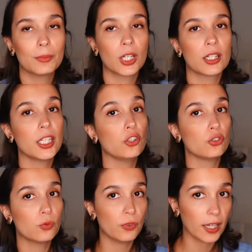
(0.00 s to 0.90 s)
I'm not a
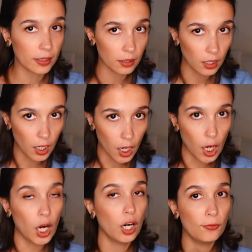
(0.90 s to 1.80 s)
huge fan
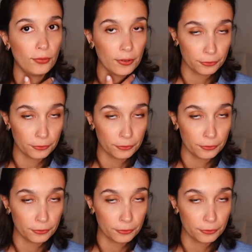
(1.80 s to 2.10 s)
of